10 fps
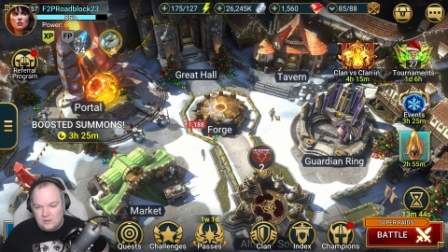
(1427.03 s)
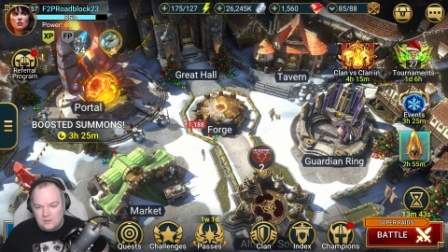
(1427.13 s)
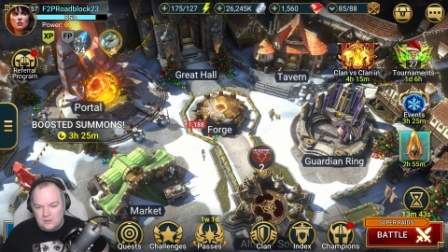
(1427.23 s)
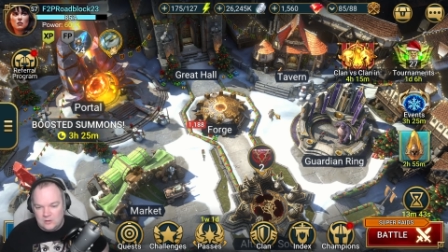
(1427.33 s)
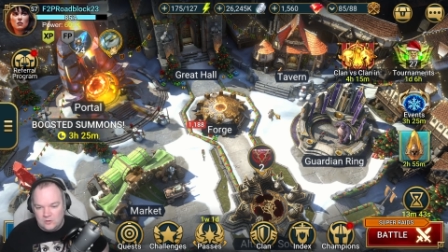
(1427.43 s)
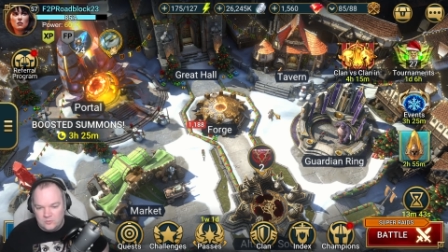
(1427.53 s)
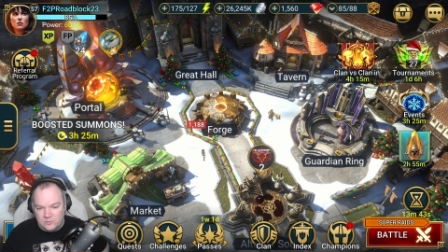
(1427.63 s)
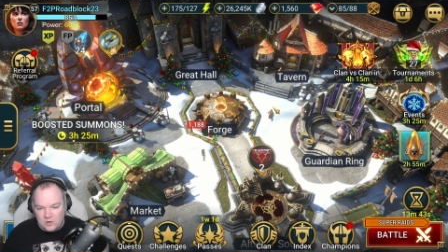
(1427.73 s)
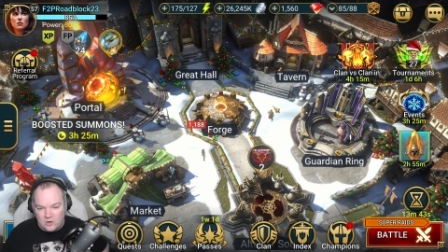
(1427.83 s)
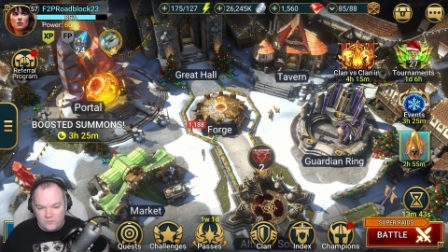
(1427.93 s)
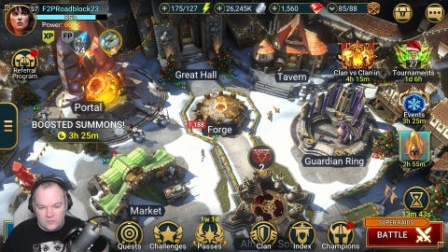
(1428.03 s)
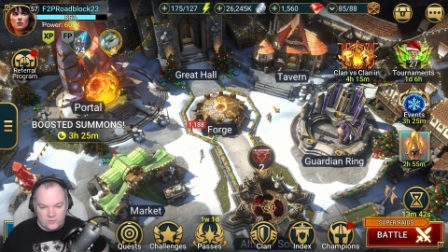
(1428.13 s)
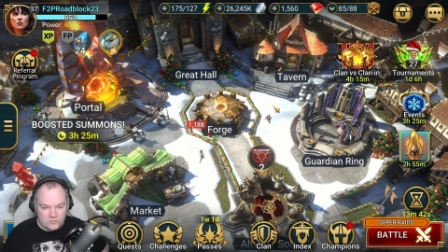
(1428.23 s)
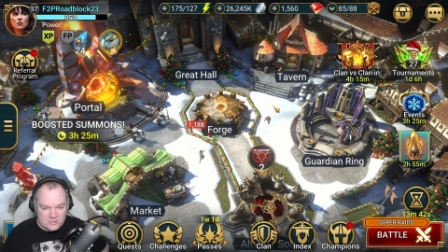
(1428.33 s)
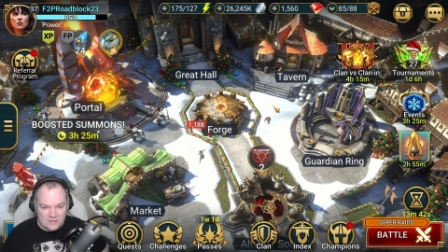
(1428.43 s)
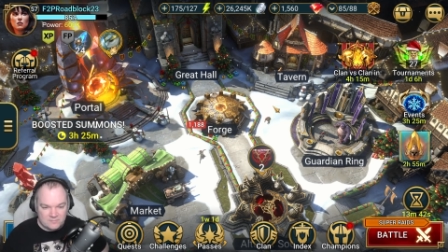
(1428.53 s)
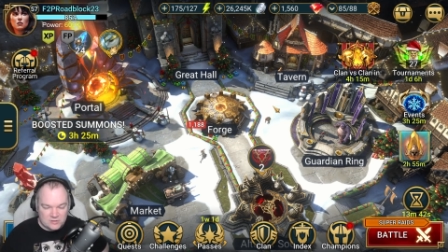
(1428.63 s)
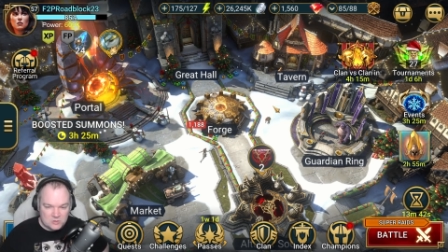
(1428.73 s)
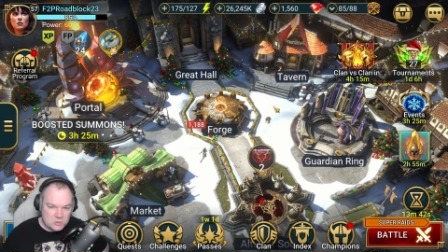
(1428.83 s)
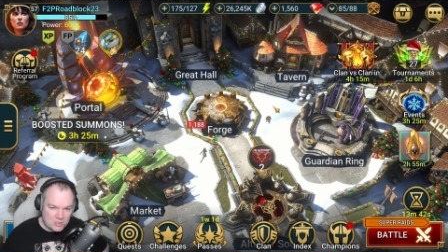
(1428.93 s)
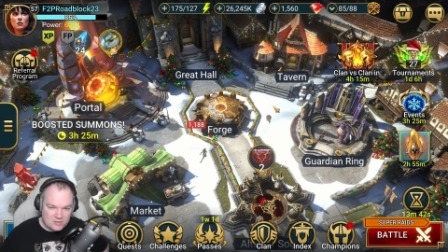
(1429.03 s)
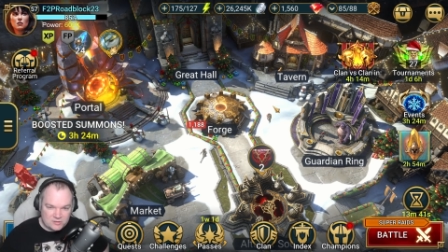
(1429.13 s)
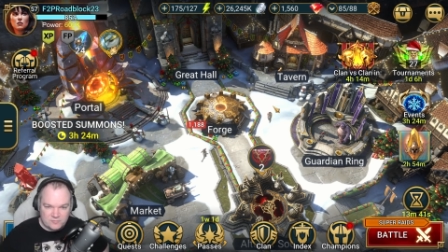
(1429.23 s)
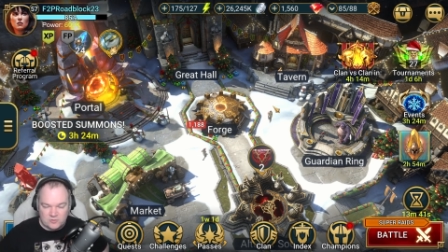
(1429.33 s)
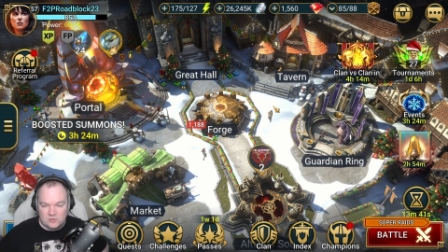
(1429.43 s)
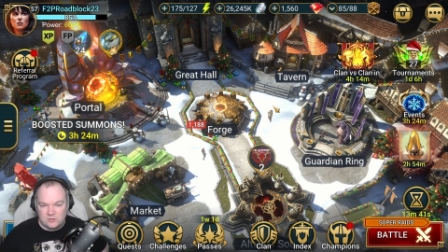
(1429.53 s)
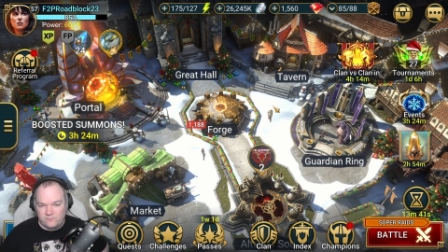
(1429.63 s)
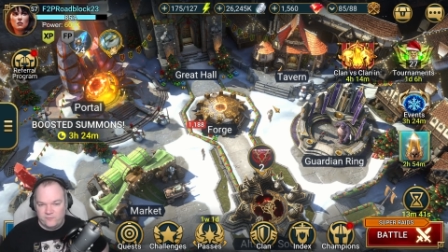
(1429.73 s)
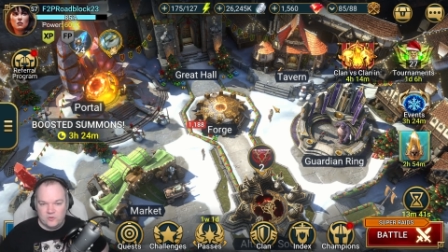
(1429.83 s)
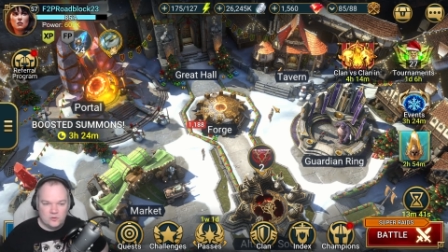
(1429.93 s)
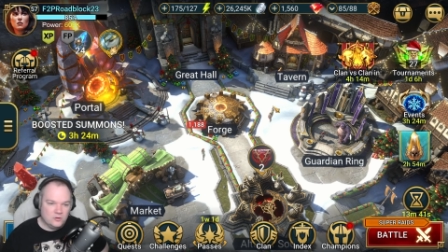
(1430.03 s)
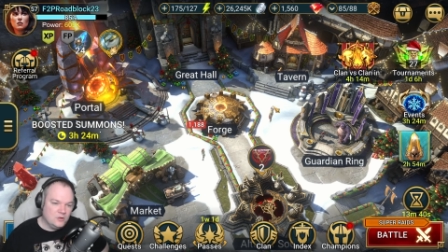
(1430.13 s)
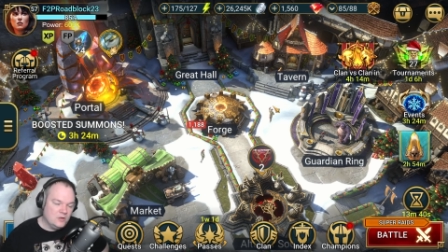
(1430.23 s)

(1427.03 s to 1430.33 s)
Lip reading: you know, all the little tips and tricks for